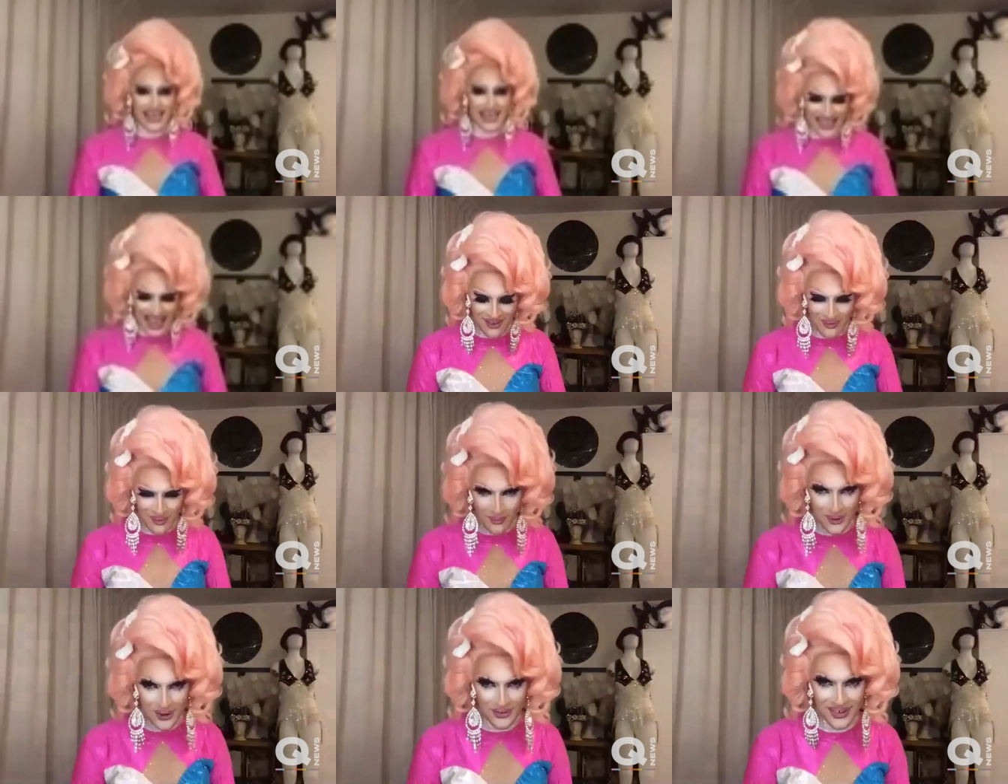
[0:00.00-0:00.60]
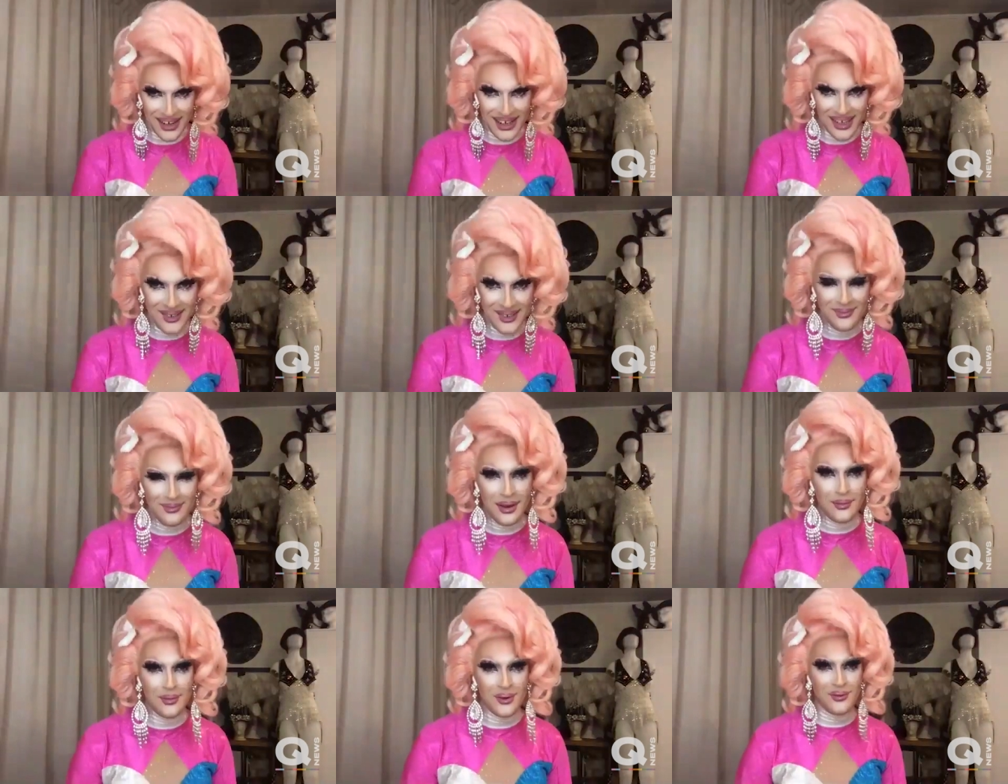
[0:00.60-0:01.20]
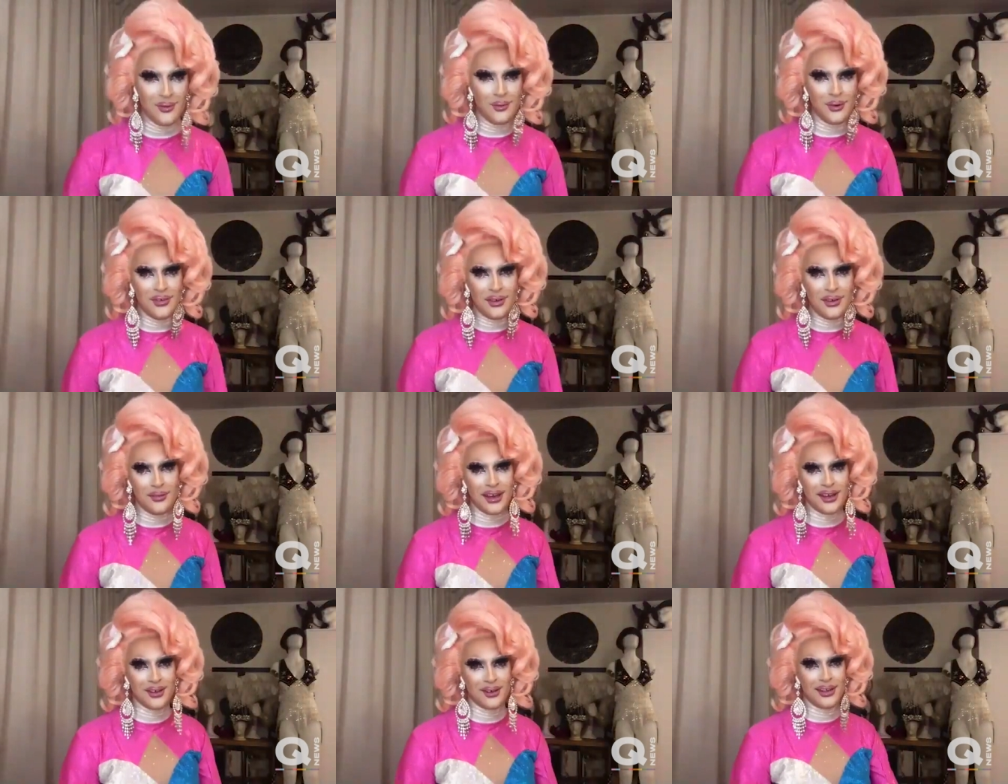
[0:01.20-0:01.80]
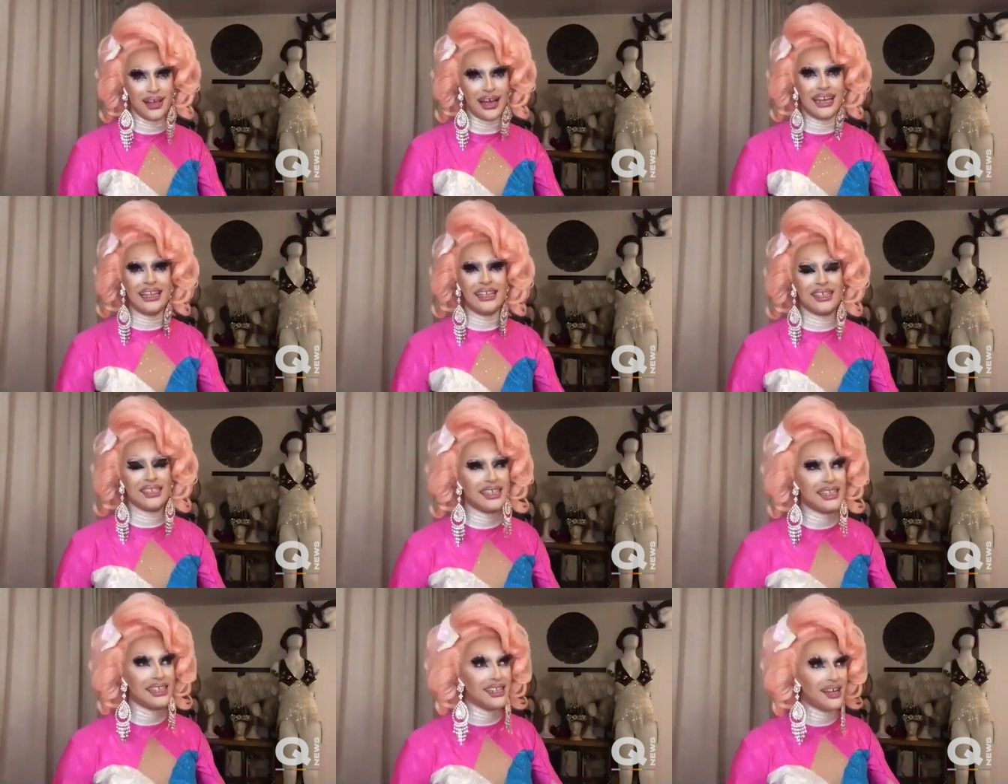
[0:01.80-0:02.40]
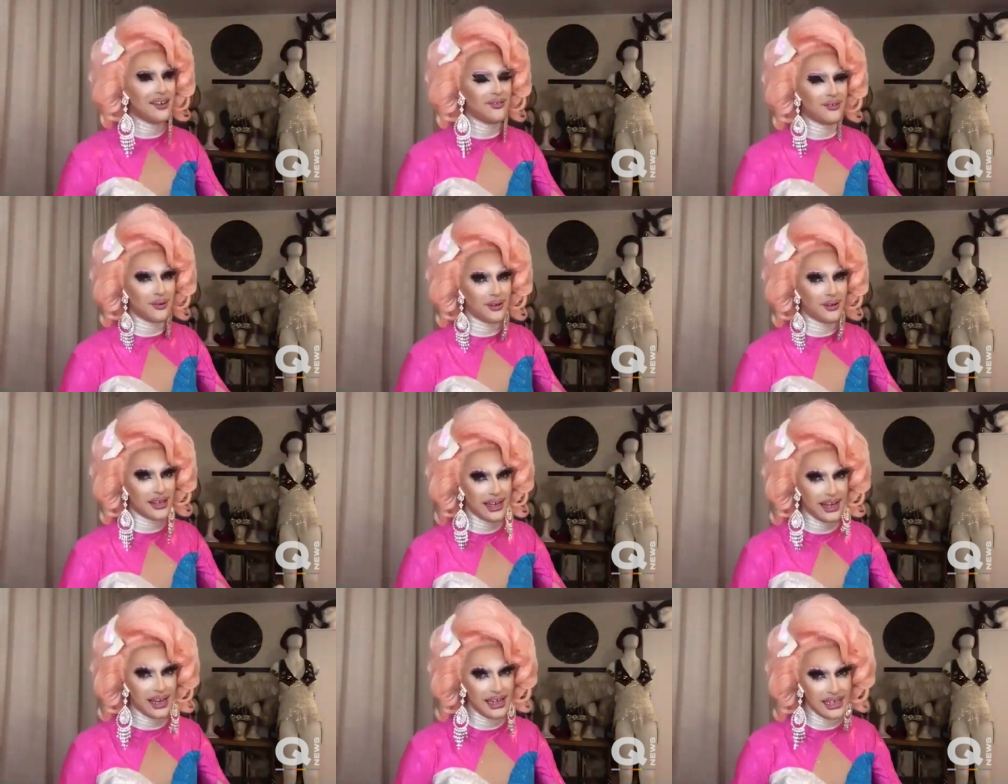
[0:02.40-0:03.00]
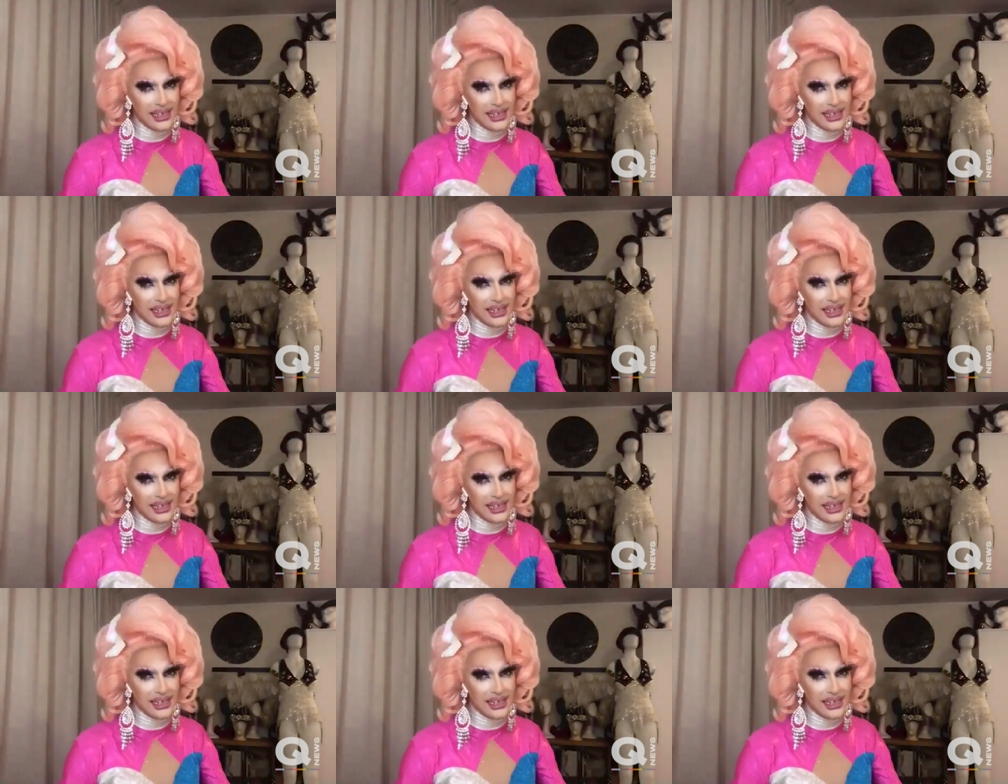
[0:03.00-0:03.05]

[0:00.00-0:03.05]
I have a boyfriend, my beautiful boyfriend, Michael, and he doesn't get enough credit, and he